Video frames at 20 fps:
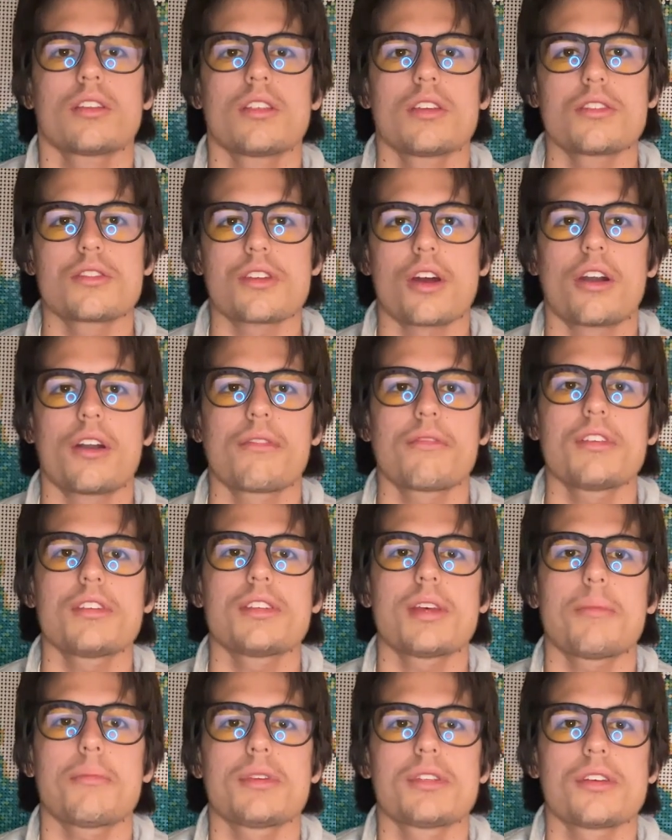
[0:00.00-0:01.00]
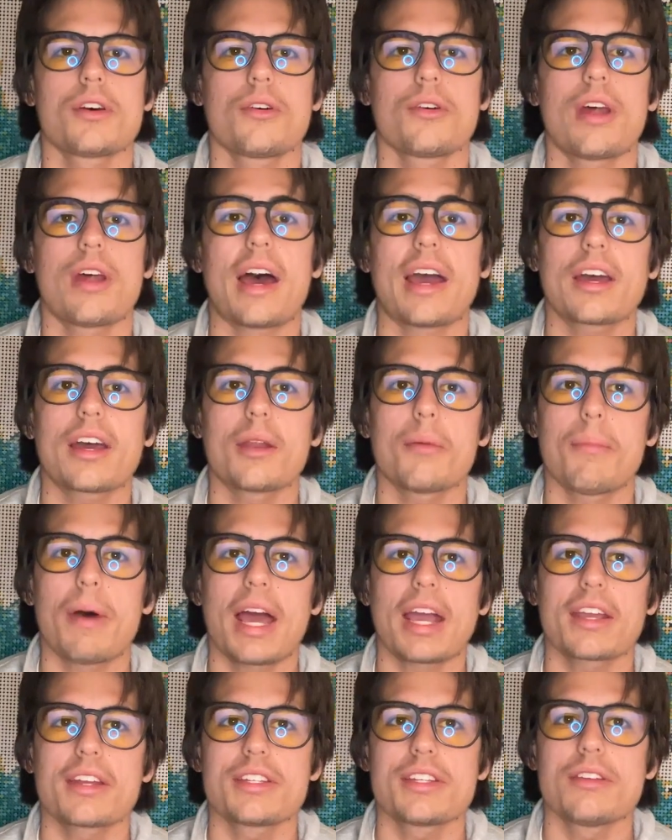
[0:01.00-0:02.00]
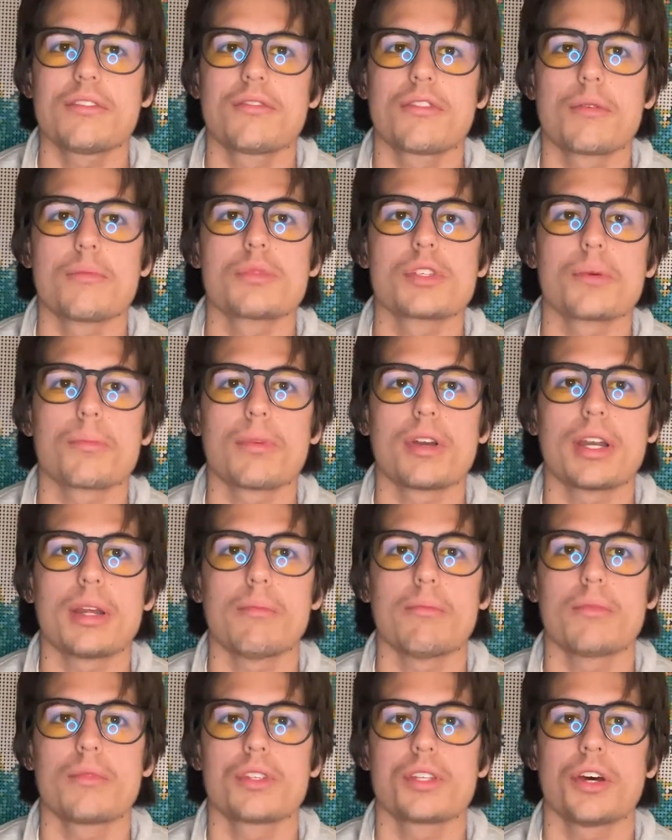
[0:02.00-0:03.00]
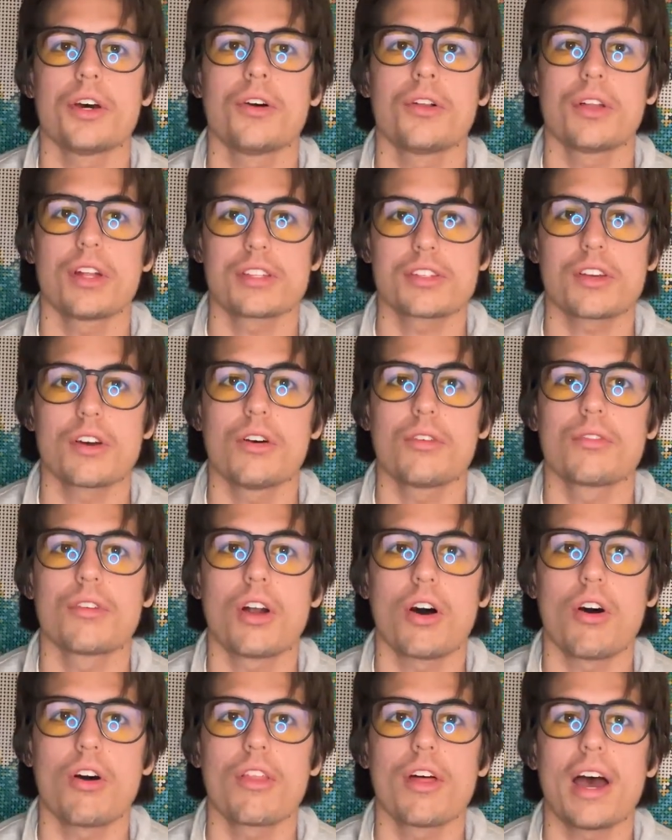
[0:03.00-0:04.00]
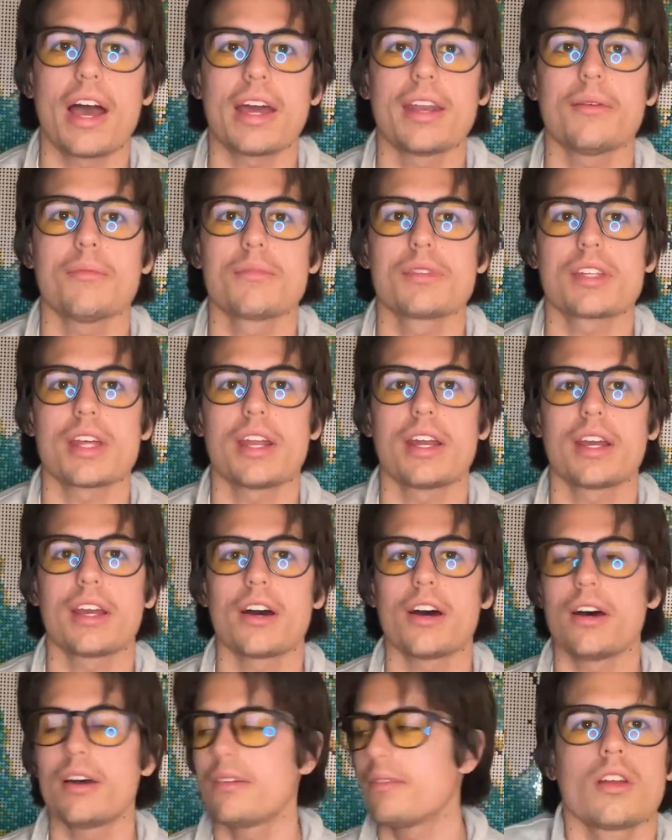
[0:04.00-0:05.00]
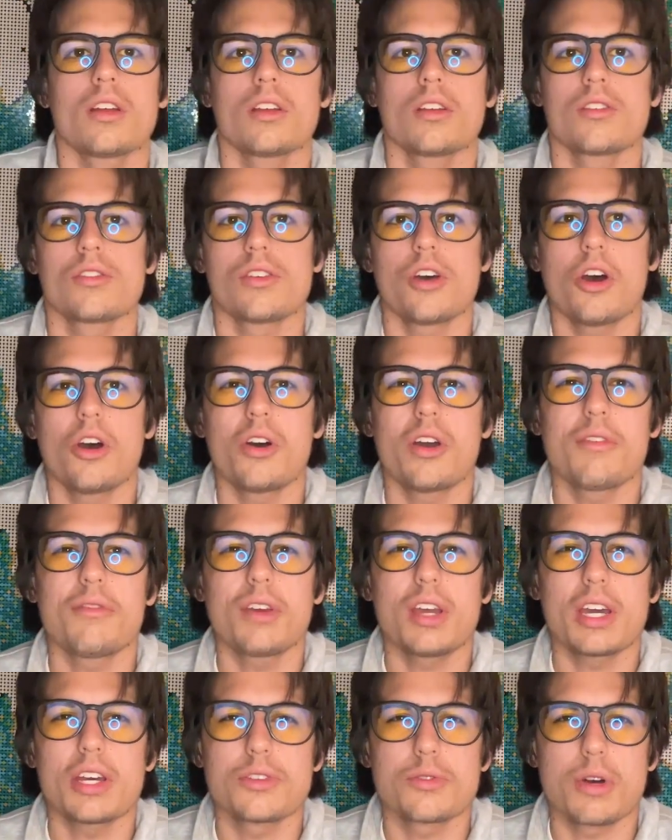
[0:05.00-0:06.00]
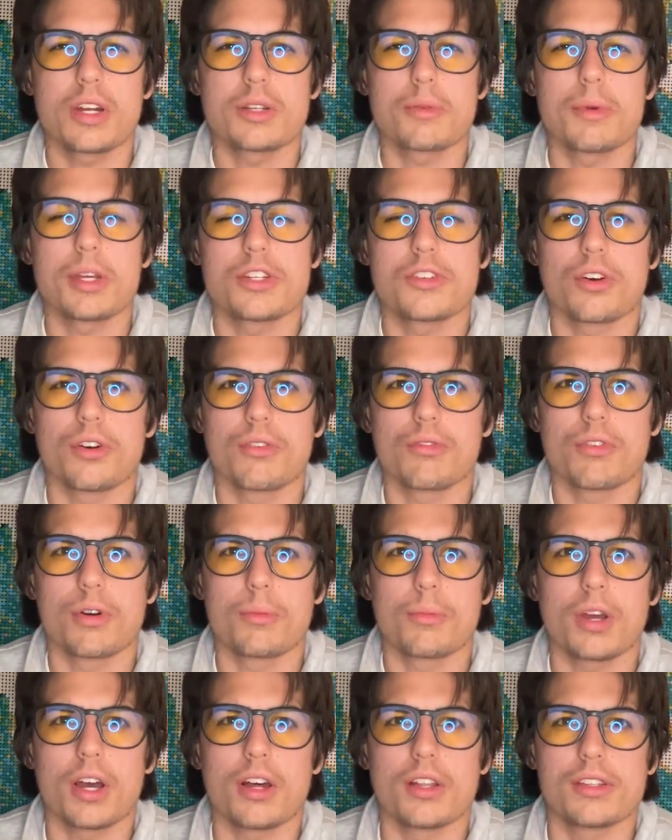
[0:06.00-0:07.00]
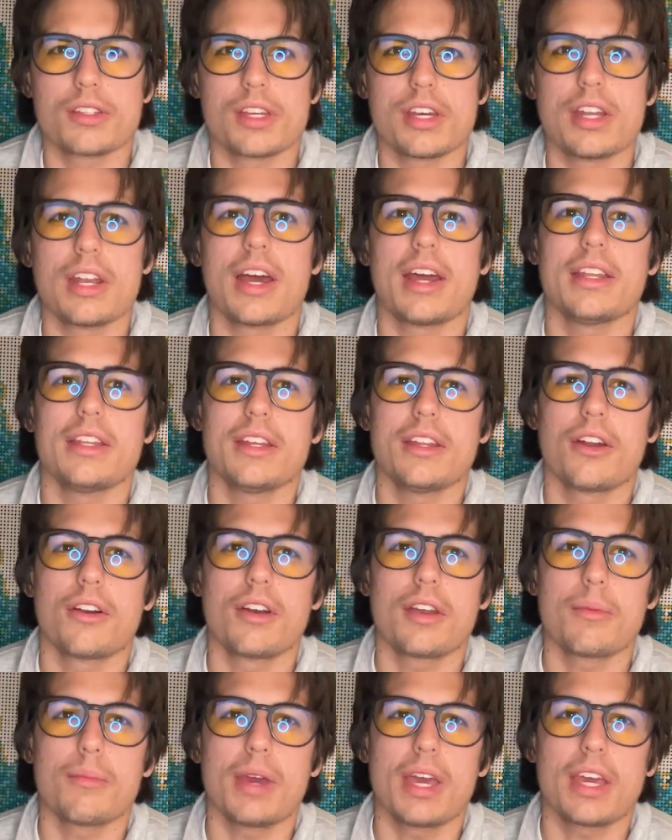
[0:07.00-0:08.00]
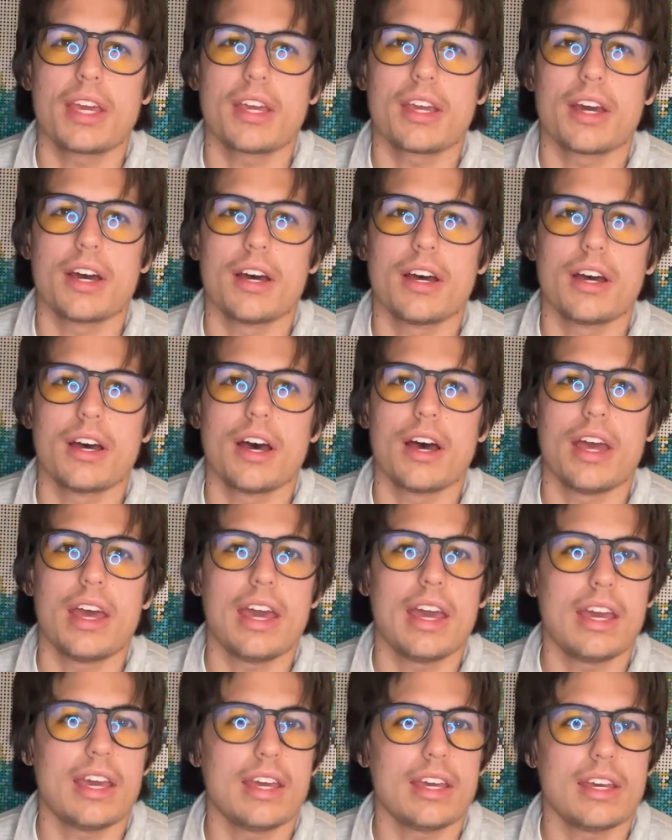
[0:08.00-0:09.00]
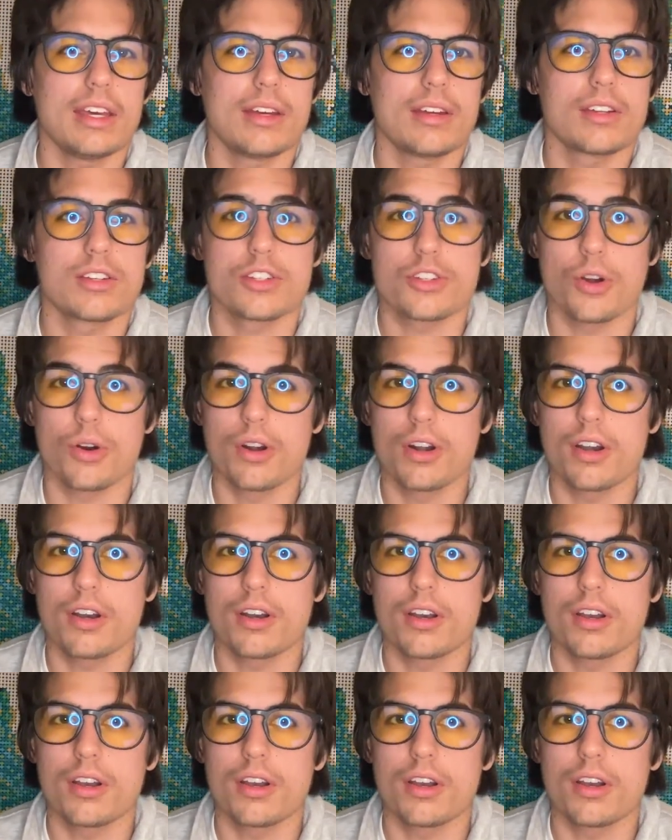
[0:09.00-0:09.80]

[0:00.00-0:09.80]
start off this episode, I got a package in from Supreme, so let's go over all the items that I got. So if you guys watch my short form content, I did already make a short